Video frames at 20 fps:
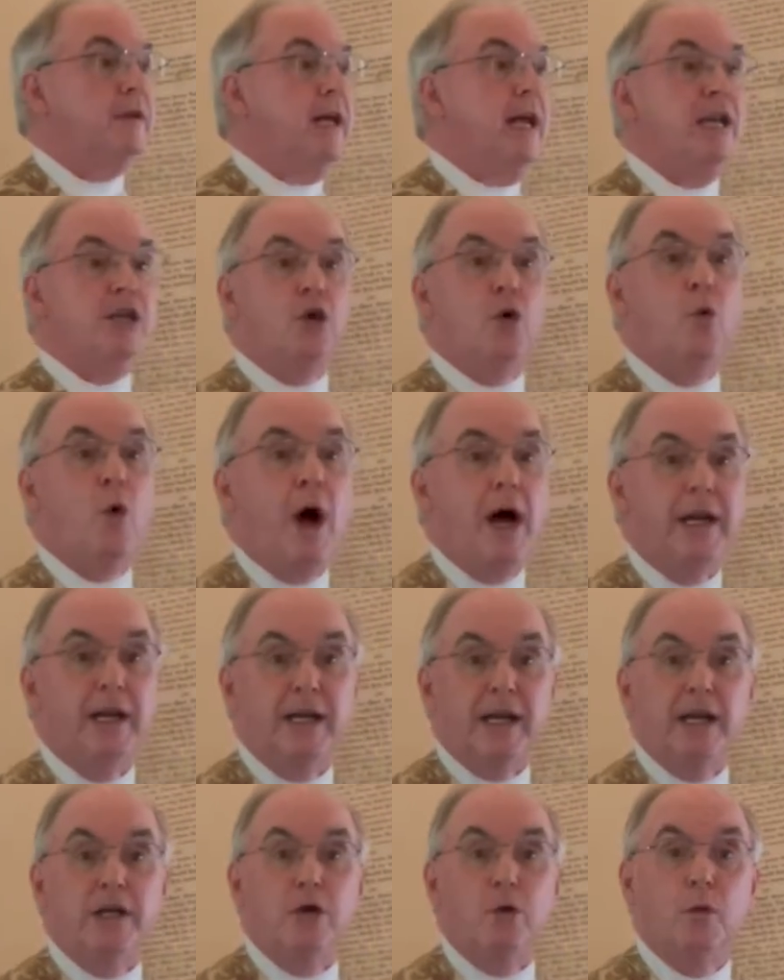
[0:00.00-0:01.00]
and you want it,
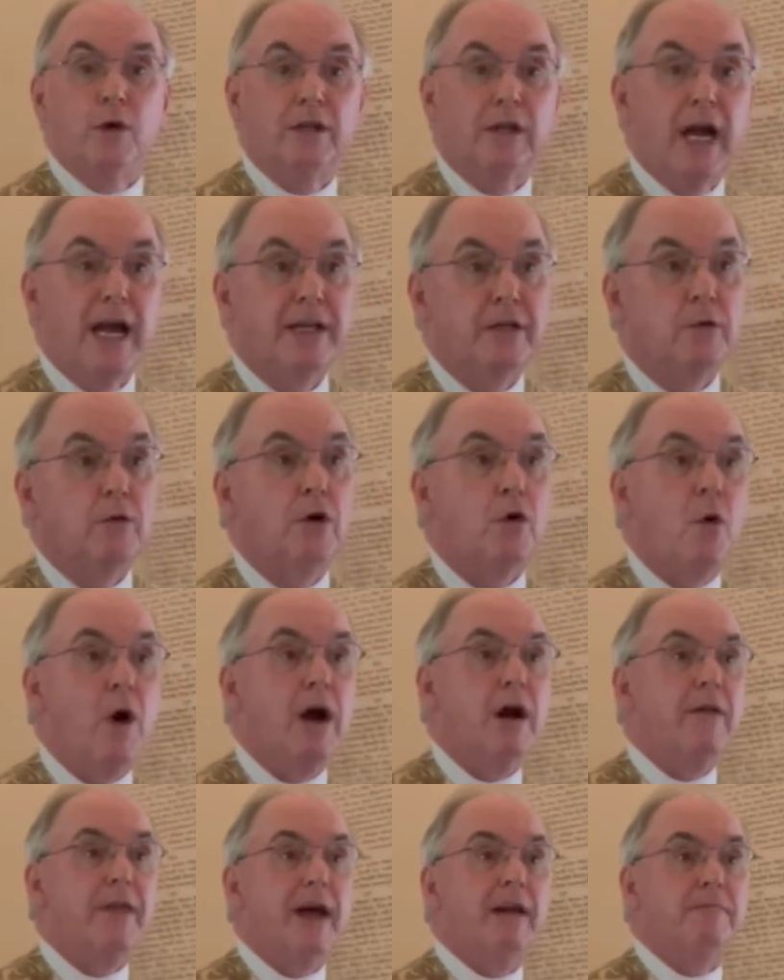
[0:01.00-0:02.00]
and you would like to
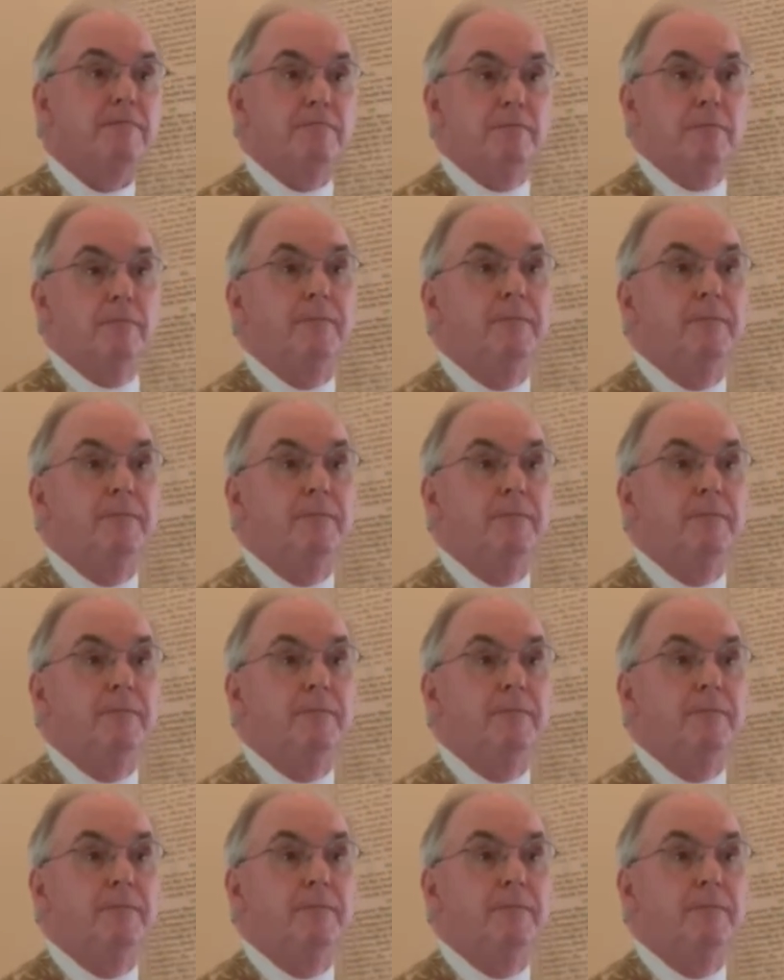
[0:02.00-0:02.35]
acquire that,